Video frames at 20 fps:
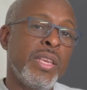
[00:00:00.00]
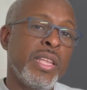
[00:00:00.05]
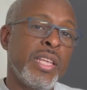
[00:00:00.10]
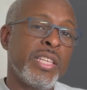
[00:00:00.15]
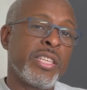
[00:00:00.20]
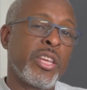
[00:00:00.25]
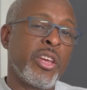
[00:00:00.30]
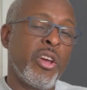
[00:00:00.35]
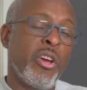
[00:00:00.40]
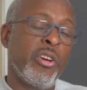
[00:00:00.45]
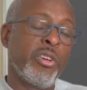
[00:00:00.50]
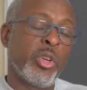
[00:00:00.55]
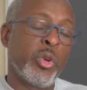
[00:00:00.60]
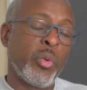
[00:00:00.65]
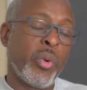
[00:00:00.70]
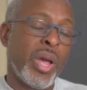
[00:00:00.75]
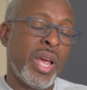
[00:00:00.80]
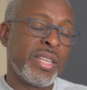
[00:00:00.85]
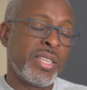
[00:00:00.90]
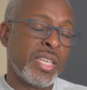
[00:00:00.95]
is
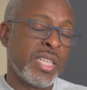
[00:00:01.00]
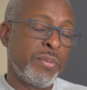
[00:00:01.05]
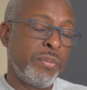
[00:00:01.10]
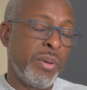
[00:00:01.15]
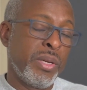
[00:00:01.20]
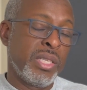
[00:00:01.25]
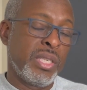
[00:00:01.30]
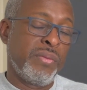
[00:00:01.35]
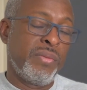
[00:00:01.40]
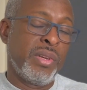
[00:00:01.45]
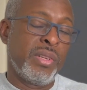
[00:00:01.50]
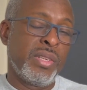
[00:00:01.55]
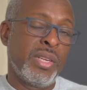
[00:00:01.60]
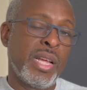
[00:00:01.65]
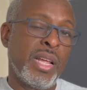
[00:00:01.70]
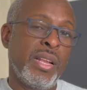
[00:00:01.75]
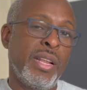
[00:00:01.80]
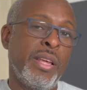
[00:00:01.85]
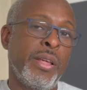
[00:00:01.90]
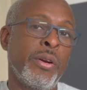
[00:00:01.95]
characterized as being a
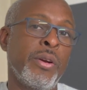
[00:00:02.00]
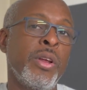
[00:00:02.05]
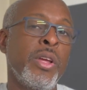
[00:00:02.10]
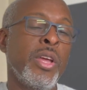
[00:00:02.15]
vasodilator.